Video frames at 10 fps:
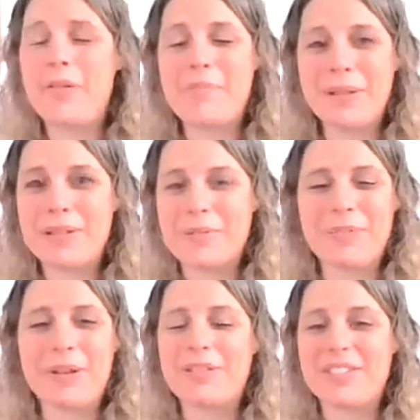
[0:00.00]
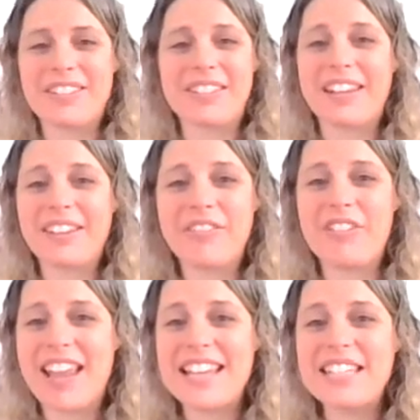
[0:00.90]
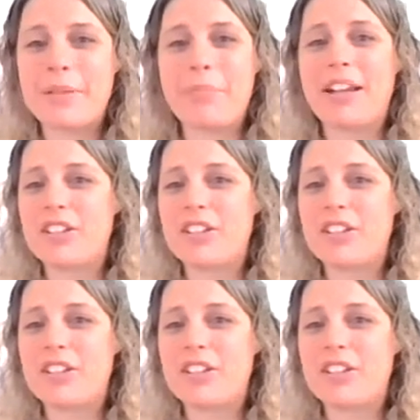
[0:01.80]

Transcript: building bonds, isn't it? Creating magic,